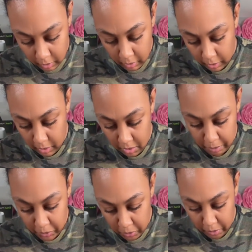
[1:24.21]
and
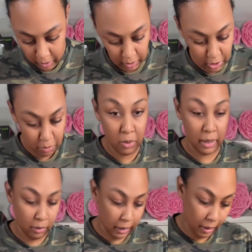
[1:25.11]
smooth, and just smooth it
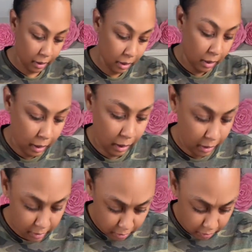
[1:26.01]
out like that.
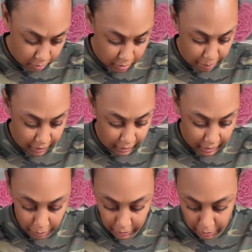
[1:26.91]
And typically
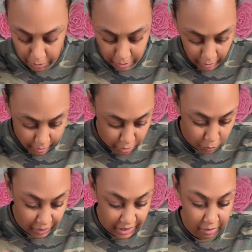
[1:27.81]
I would use a
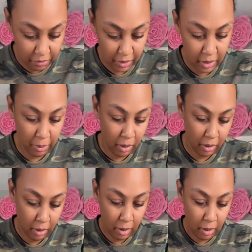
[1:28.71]
squeegee for this part,
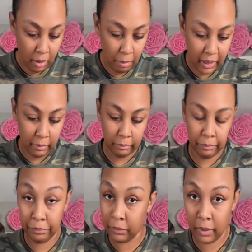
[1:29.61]
but
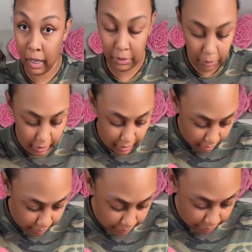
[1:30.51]
I don't know where's
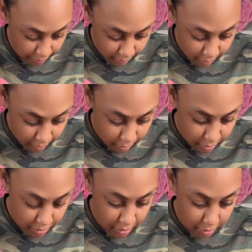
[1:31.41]
that.
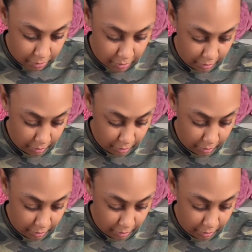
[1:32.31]
So